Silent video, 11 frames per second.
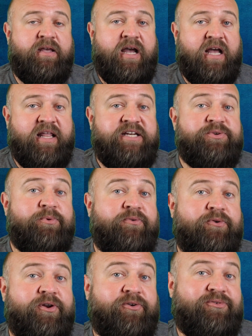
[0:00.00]
I like to
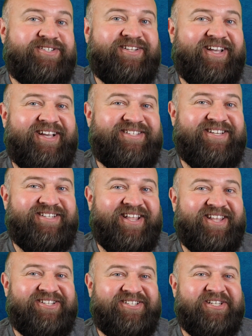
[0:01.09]
refer to crystallized
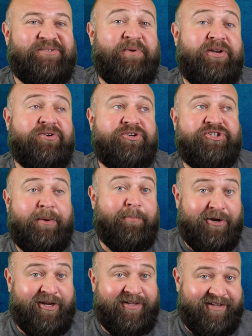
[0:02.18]
intelligence as being your
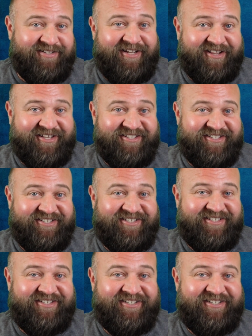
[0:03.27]
Jeopardy intelligence.